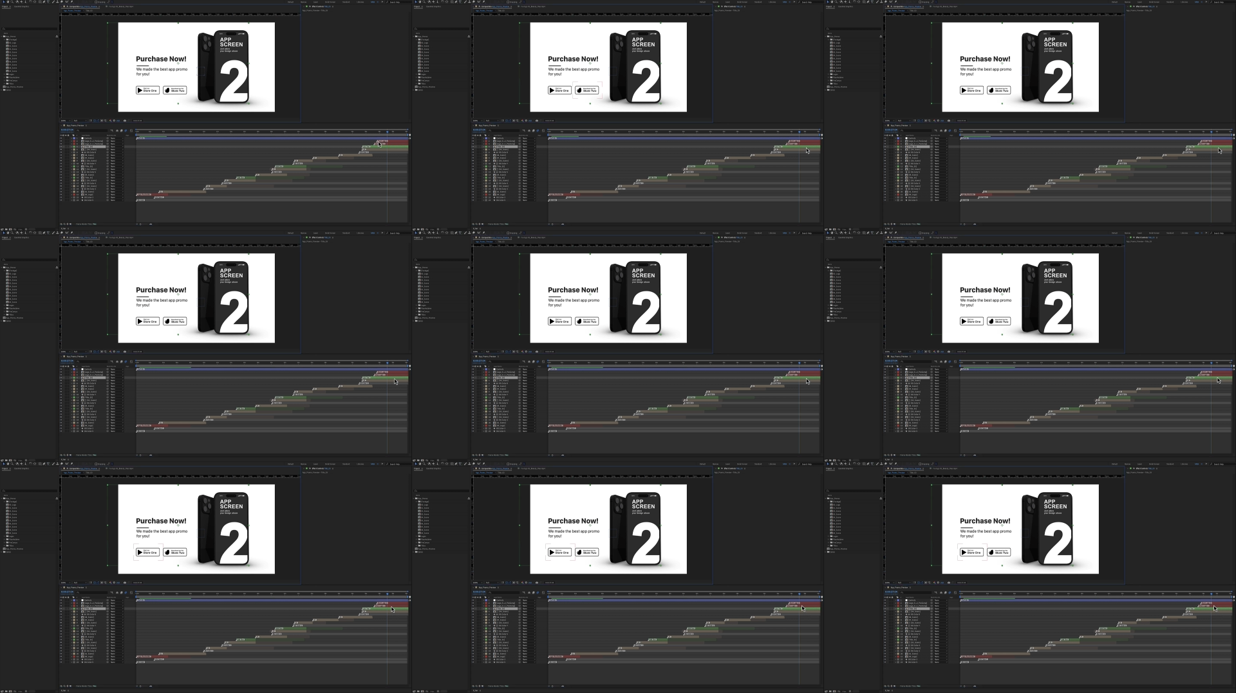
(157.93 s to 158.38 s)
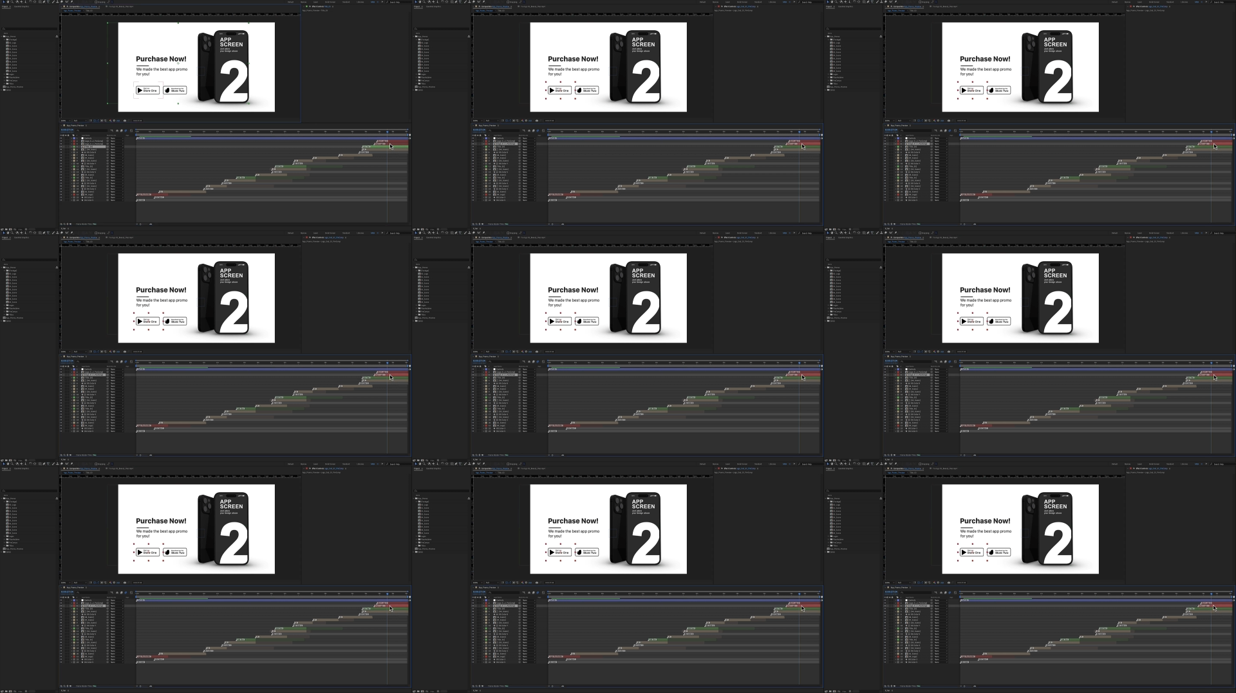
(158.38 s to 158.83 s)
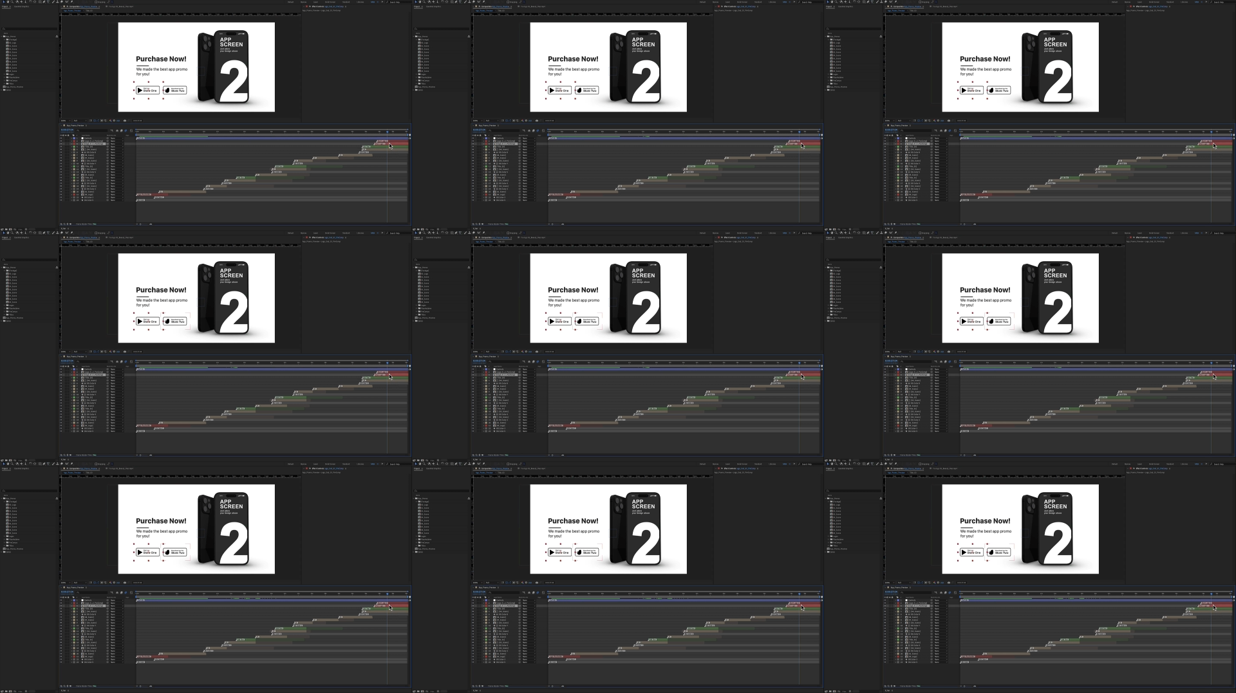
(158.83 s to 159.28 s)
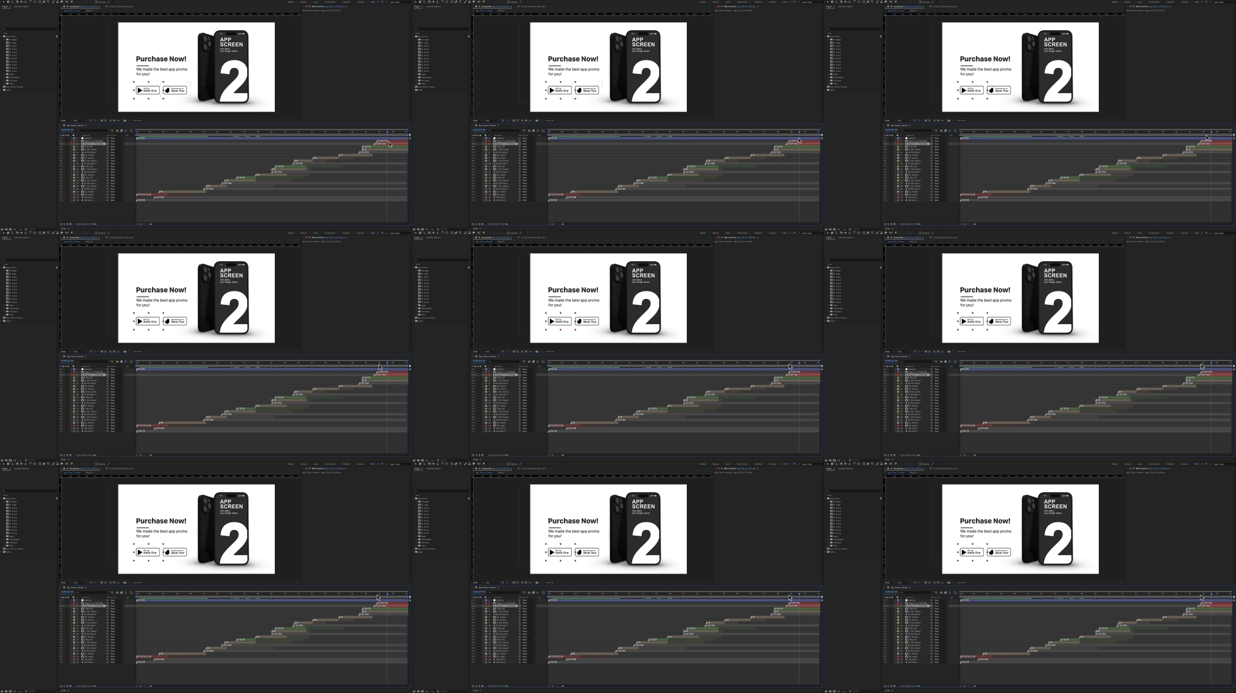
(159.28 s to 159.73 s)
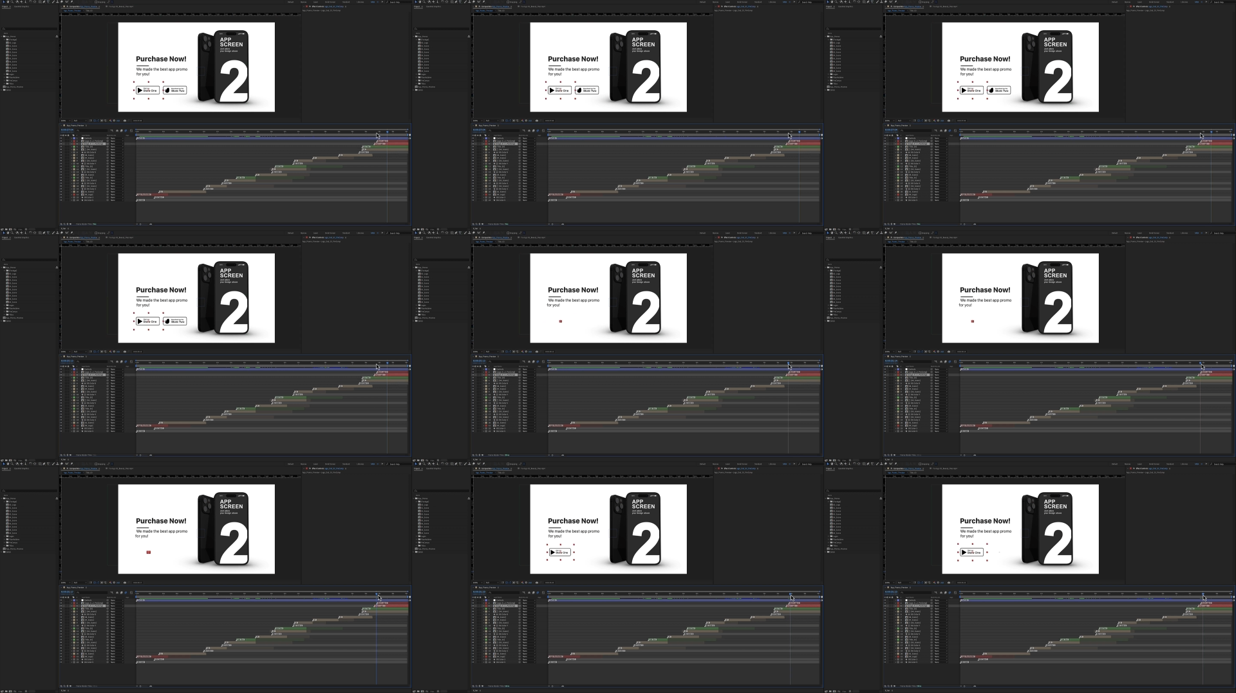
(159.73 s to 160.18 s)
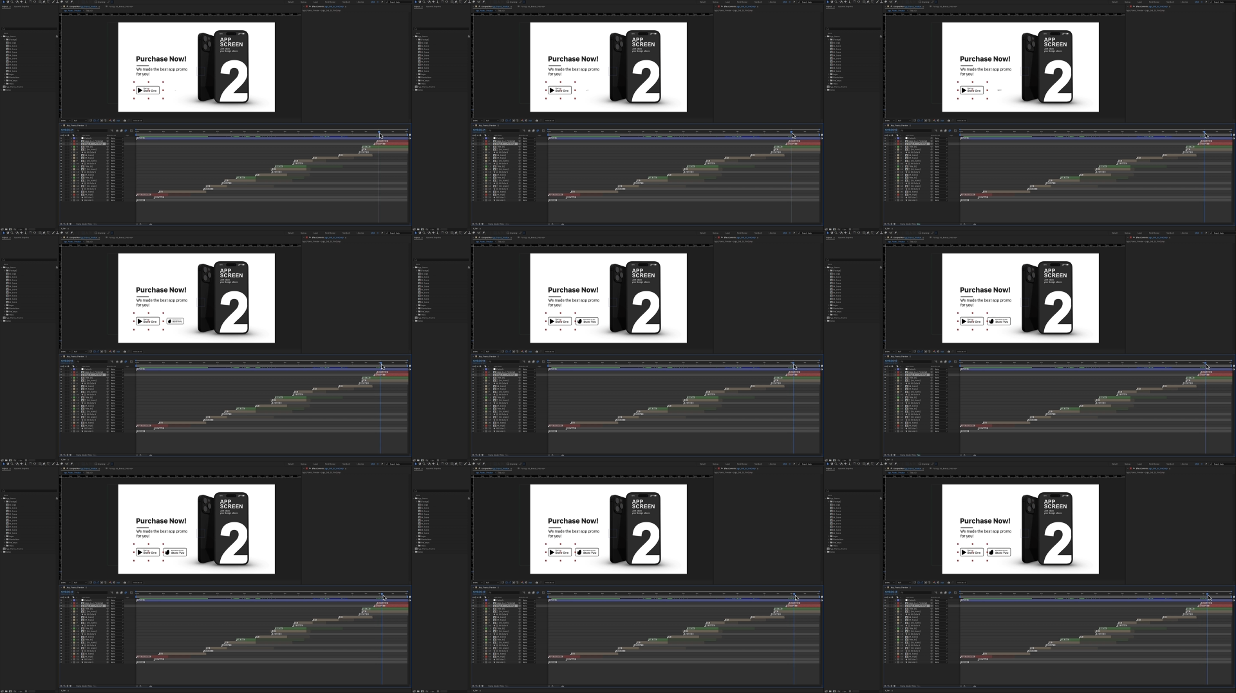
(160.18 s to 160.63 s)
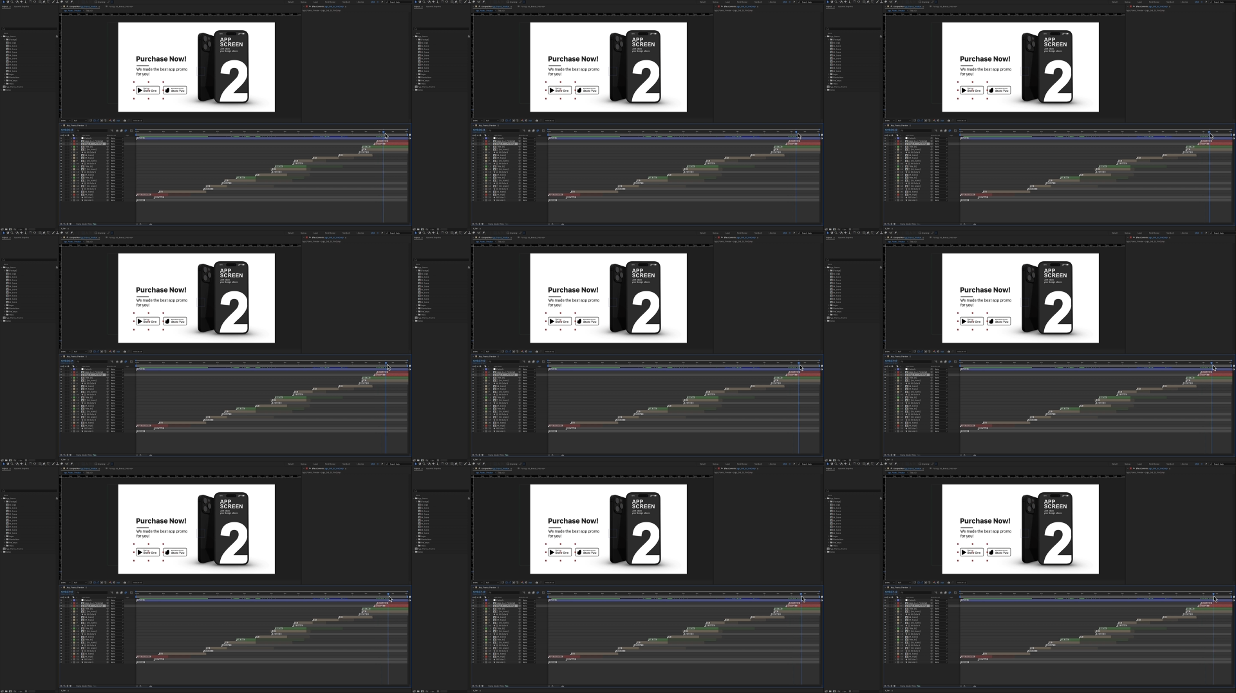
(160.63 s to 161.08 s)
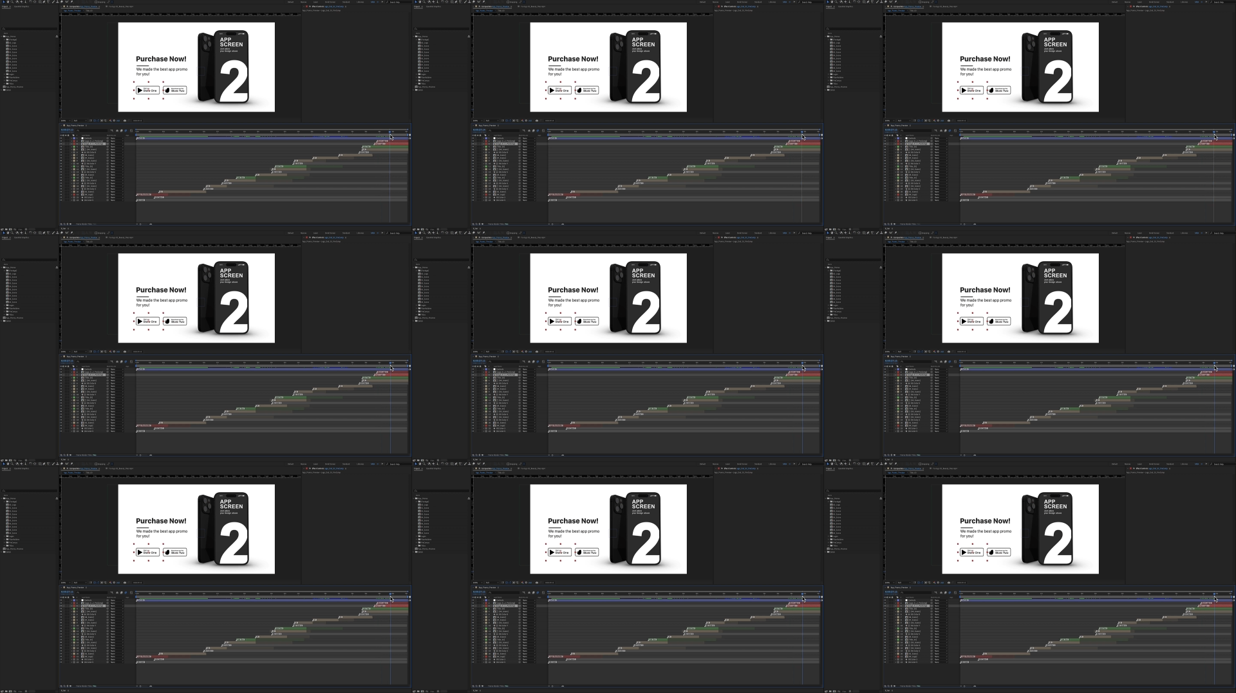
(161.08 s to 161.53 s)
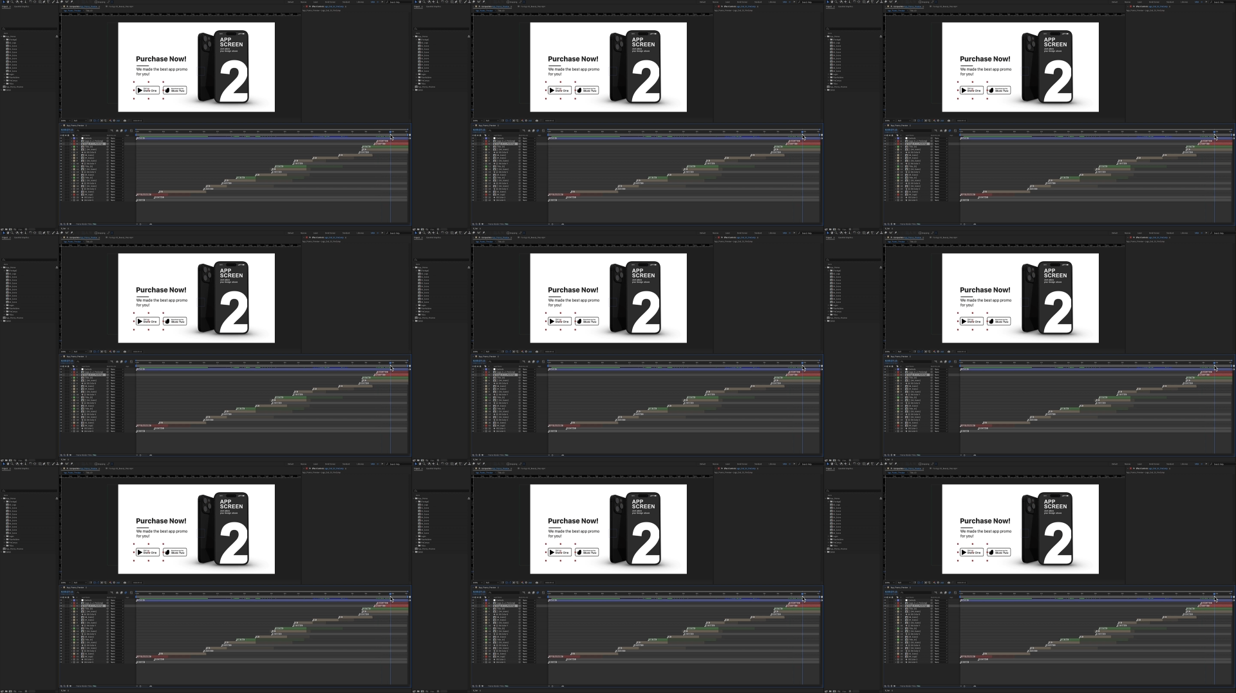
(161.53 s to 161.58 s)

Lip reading: Nobody's mouth can be seen.